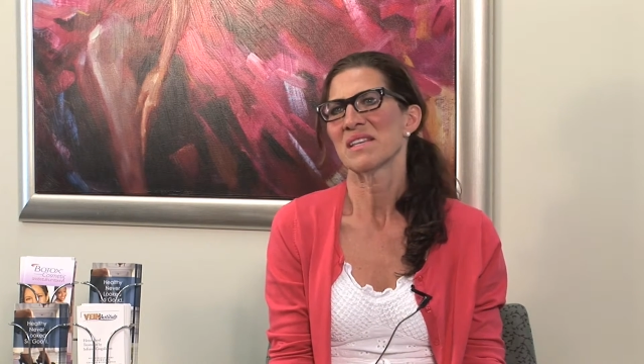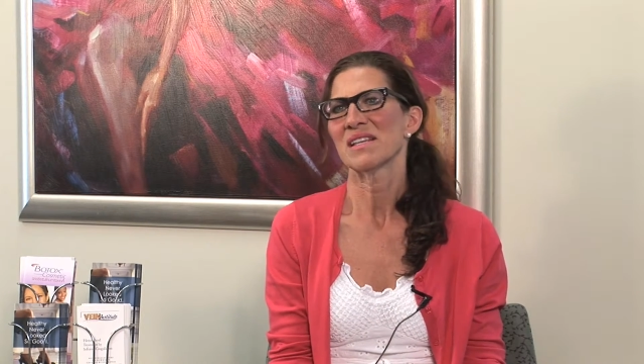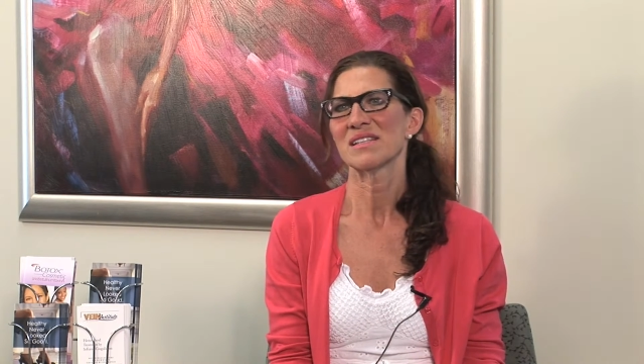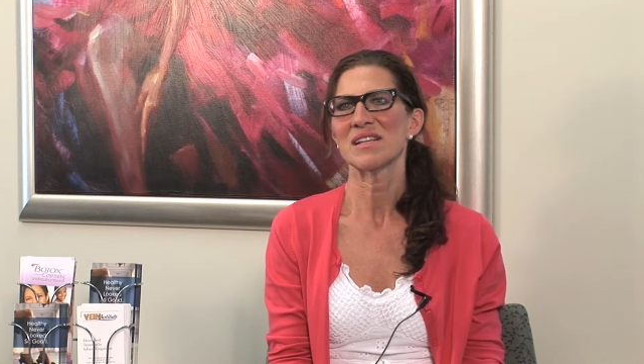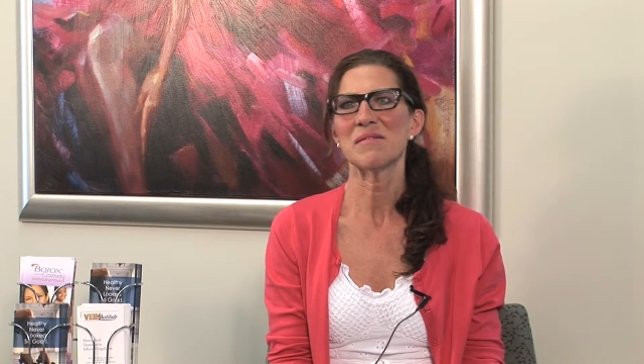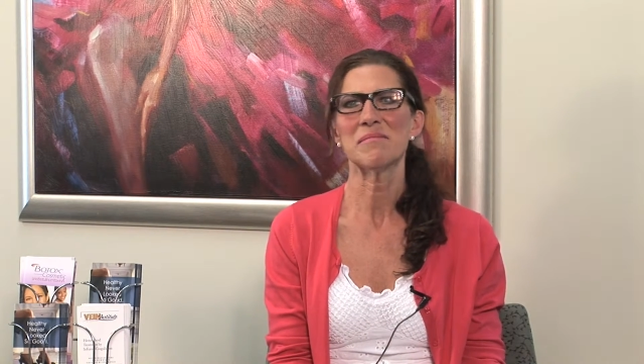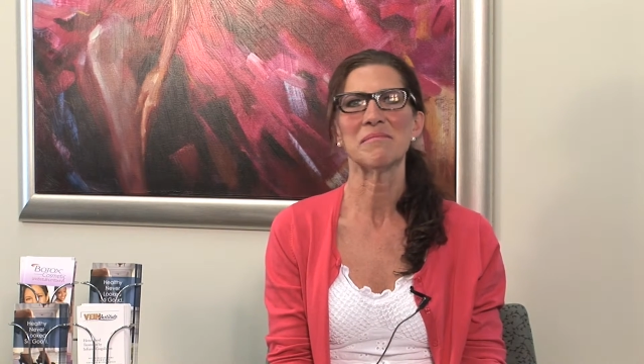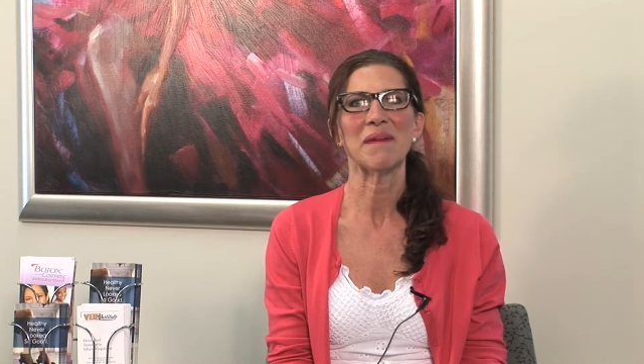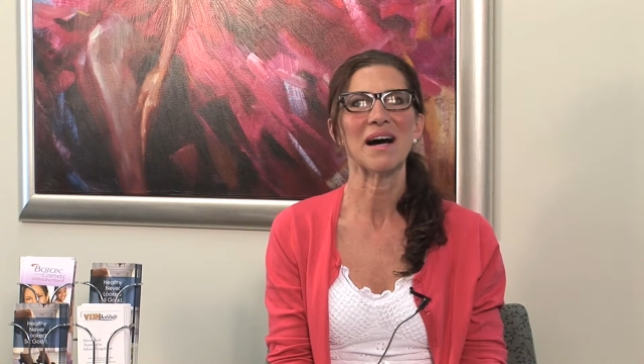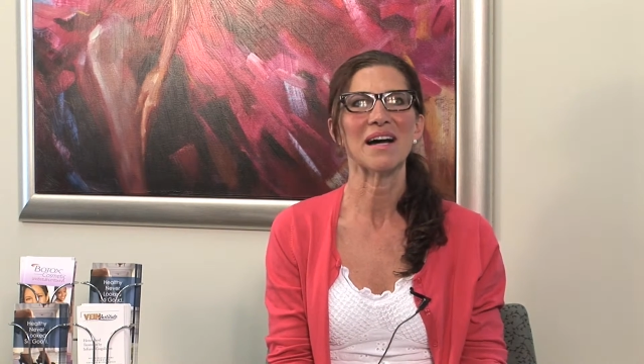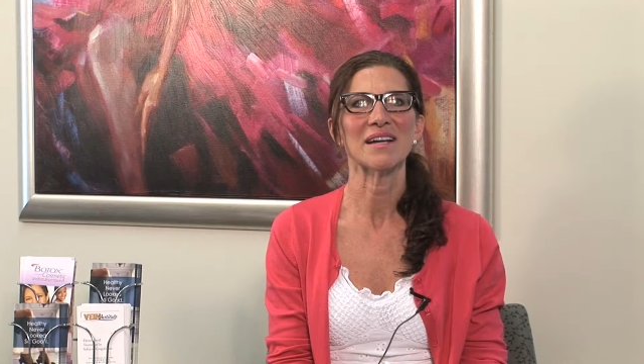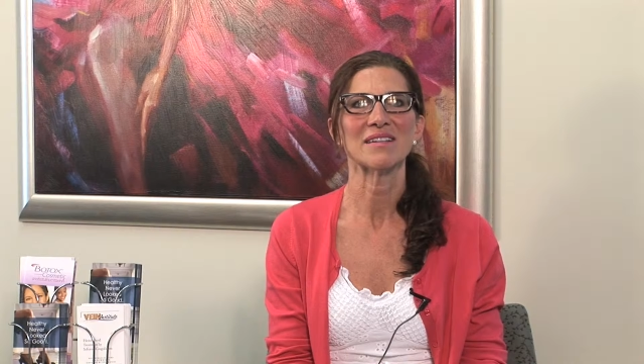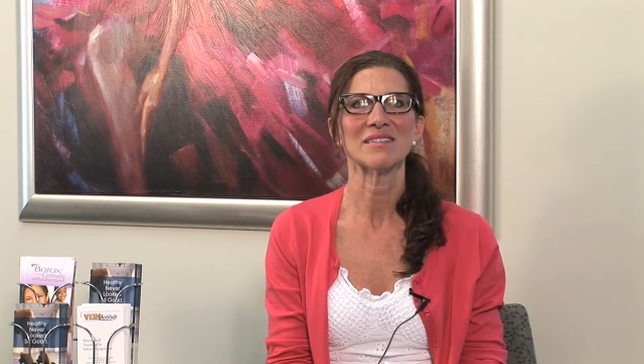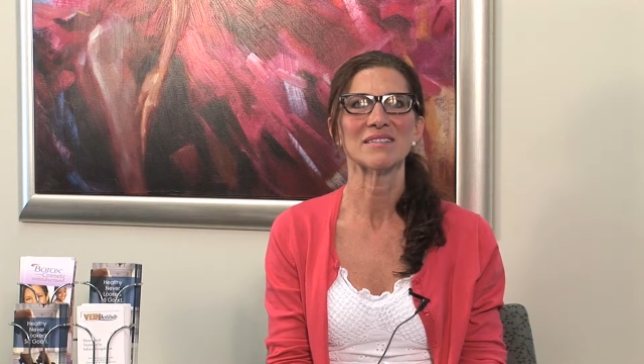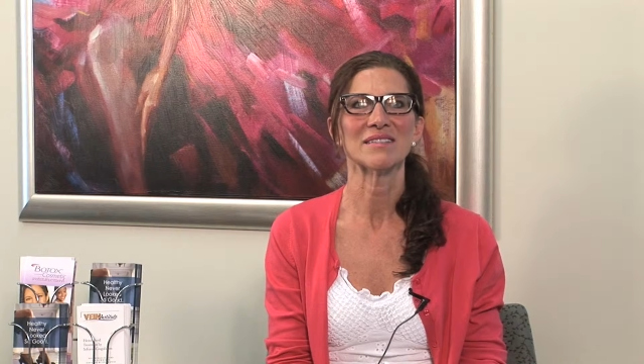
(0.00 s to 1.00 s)
Some
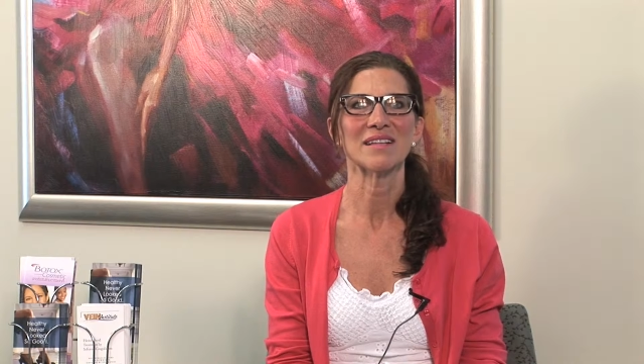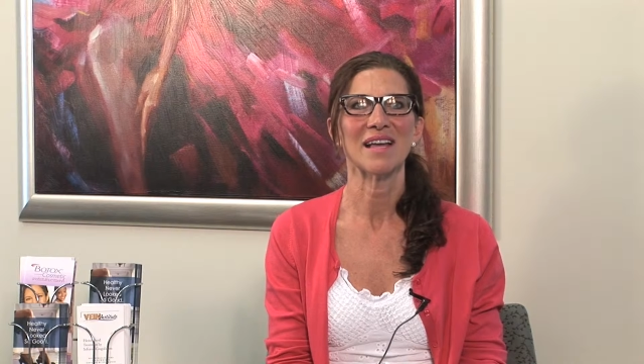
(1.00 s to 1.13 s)
mild